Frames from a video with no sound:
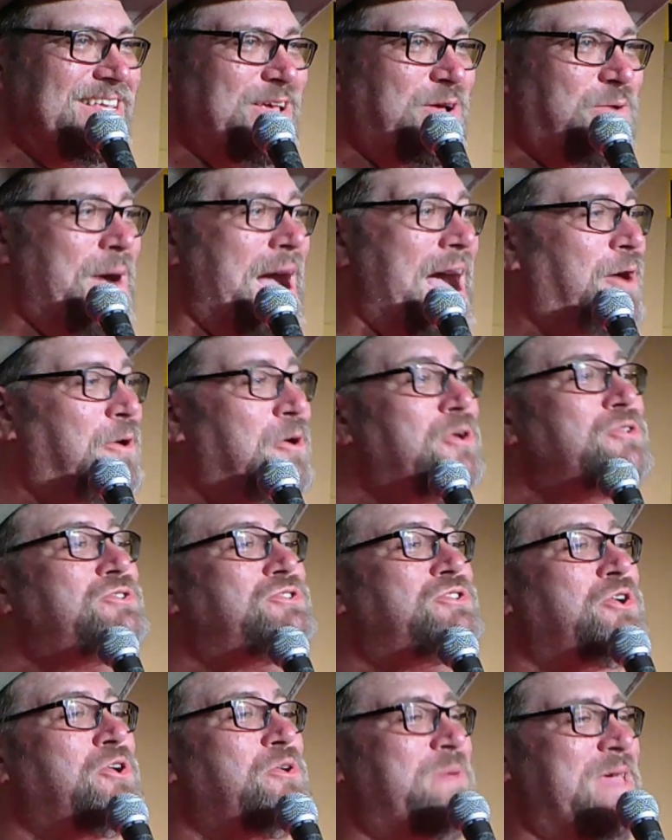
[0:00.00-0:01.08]
Wow.
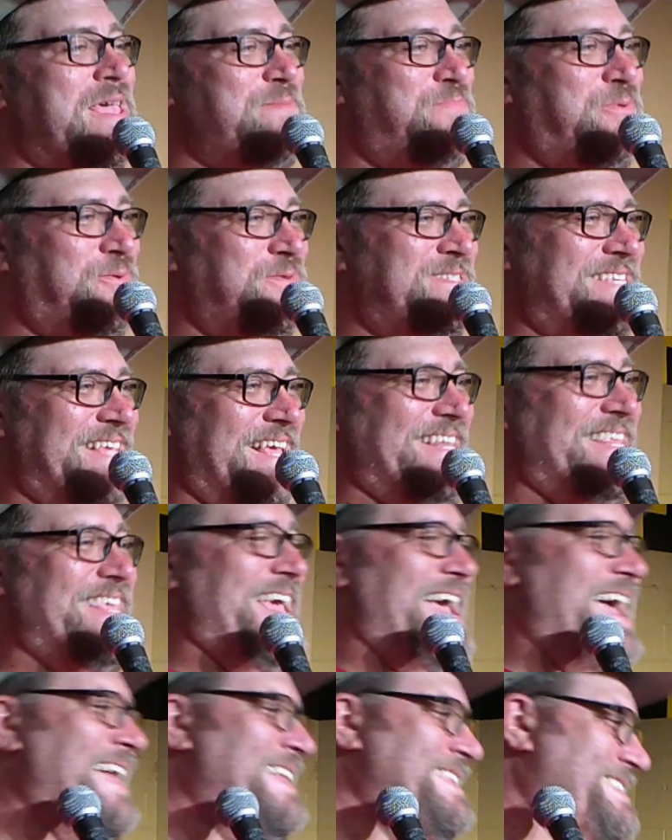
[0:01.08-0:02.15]
Two people said
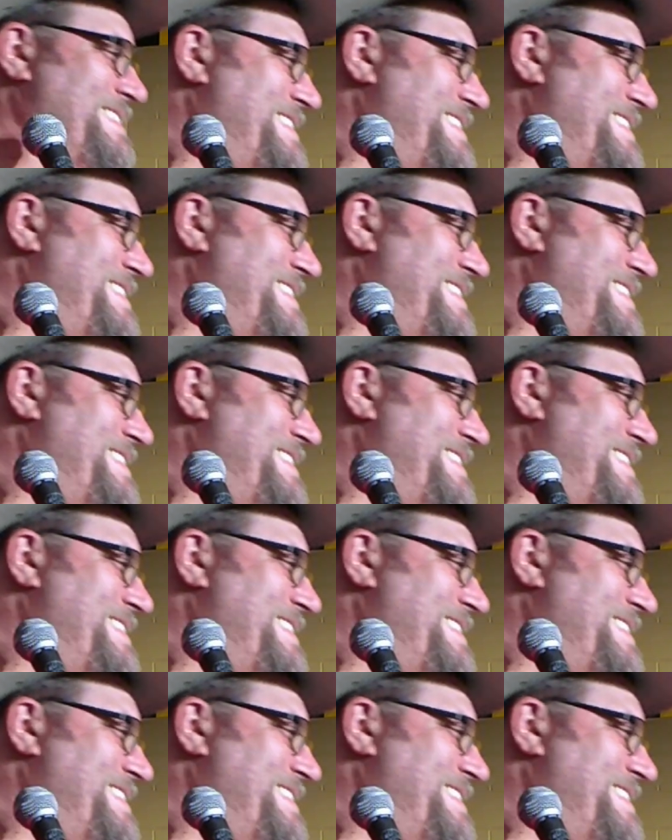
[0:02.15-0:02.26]
yes.